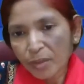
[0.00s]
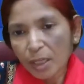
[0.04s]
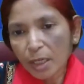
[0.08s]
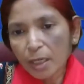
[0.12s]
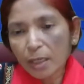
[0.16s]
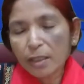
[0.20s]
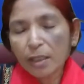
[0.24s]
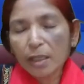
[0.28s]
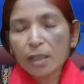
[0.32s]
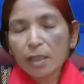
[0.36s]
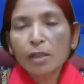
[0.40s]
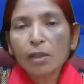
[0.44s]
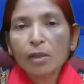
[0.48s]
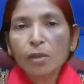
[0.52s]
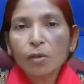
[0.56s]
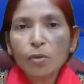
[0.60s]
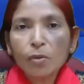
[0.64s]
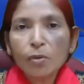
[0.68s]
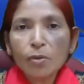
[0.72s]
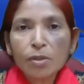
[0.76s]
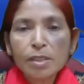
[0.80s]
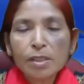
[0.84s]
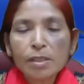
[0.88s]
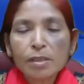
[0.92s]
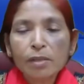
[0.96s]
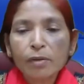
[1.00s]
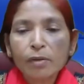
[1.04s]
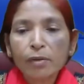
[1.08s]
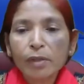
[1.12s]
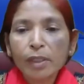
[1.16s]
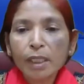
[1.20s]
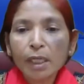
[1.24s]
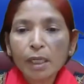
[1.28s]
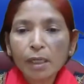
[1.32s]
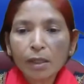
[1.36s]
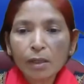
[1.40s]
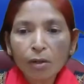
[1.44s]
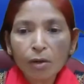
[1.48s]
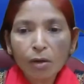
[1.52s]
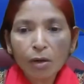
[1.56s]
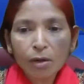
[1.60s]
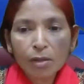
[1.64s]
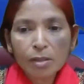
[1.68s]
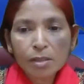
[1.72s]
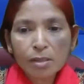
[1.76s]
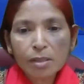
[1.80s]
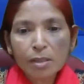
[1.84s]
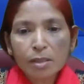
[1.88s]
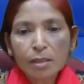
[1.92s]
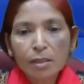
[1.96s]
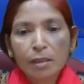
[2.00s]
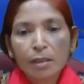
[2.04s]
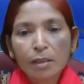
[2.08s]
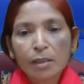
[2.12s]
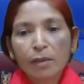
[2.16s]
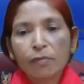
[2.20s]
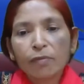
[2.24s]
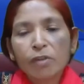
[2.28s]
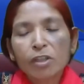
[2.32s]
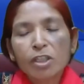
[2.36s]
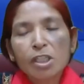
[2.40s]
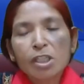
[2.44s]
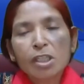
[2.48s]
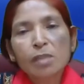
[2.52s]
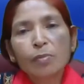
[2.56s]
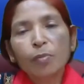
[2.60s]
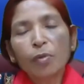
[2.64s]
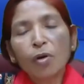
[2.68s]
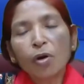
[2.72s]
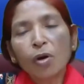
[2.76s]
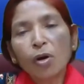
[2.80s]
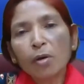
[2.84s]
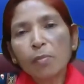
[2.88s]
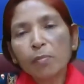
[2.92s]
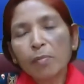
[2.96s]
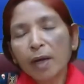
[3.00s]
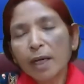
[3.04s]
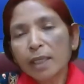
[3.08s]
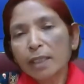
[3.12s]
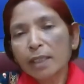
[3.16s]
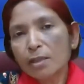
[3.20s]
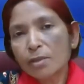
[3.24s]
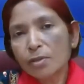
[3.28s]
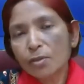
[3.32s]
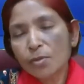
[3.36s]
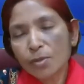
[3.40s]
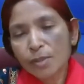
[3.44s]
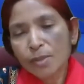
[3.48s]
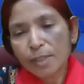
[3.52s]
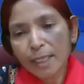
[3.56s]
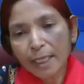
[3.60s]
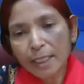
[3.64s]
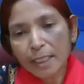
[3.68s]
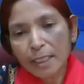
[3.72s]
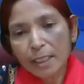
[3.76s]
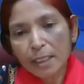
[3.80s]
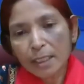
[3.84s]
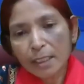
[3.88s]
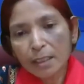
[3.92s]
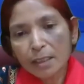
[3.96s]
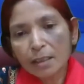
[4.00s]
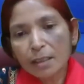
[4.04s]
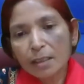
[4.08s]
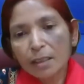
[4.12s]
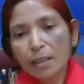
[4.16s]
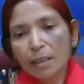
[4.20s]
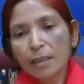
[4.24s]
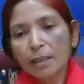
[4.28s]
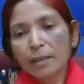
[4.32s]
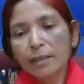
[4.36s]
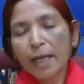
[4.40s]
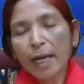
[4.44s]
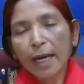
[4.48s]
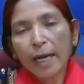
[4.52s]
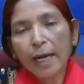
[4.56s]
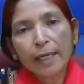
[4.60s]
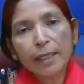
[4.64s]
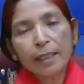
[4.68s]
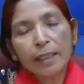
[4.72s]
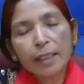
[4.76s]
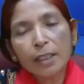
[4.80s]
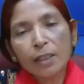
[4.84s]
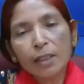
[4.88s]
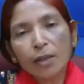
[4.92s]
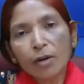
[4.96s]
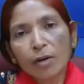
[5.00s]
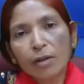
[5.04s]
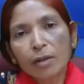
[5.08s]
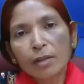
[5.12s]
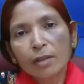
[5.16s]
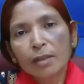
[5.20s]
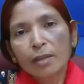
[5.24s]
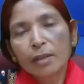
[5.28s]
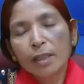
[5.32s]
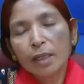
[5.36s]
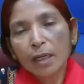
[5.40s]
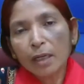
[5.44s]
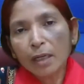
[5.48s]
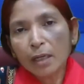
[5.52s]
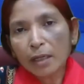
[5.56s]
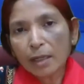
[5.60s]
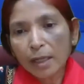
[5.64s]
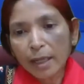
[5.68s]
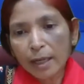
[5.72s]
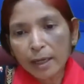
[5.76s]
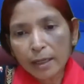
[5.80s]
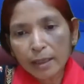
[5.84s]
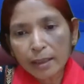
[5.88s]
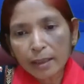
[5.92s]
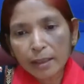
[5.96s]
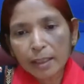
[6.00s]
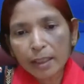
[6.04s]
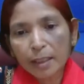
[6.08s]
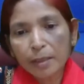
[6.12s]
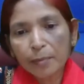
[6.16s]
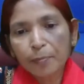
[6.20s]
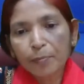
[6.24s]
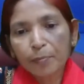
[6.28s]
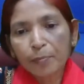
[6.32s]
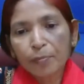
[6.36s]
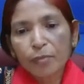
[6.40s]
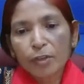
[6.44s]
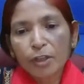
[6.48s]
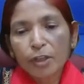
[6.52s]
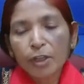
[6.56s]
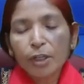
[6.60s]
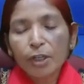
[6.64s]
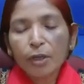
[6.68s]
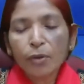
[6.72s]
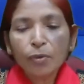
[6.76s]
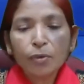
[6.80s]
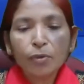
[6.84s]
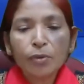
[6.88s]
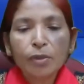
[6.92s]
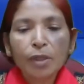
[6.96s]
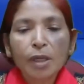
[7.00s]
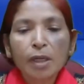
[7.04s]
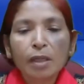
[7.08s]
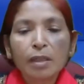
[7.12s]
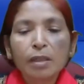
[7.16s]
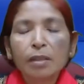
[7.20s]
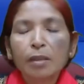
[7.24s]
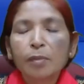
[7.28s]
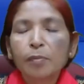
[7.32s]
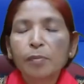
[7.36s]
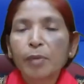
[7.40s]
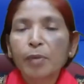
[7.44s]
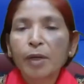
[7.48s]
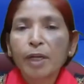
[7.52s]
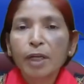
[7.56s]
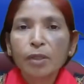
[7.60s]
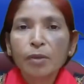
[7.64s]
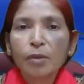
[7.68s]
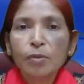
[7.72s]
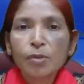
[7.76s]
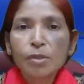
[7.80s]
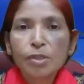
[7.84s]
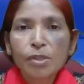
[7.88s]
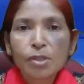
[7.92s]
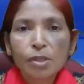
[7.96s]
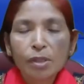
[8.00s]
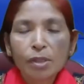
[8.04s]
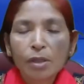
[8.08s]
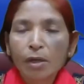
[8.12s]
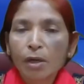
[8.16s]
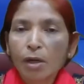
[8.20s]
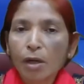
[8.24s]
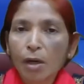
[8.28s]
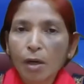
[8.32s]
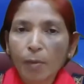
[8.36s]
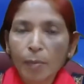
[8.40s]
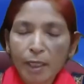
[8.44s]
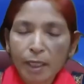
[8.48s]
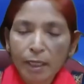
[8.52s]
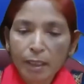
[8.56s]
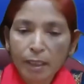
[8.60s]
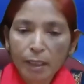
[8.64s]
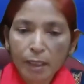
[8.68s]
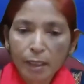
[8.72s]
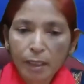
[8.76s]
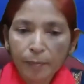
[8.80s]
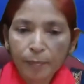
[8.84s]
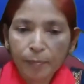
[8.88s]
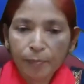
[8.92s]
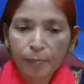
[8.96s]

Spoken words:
It includes real cost which is borne by the society directly or indirectly due to the produced commodity.